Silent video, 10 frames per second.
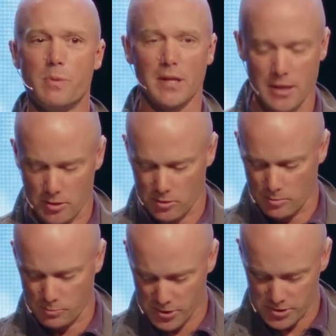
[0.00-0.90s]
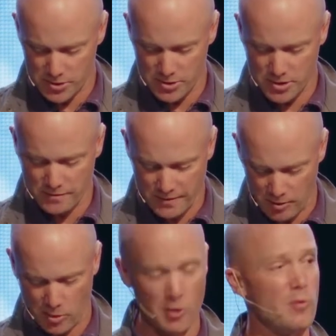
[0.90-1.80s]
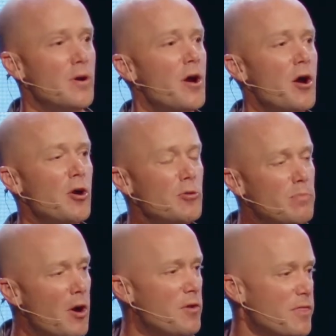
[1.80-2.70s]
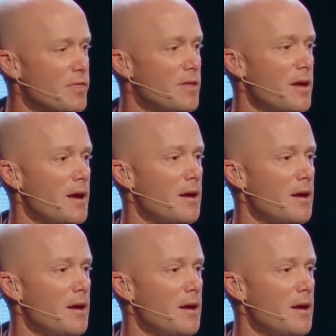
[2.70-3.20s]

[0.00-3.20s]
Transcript: political prisoners of Pharaoh who both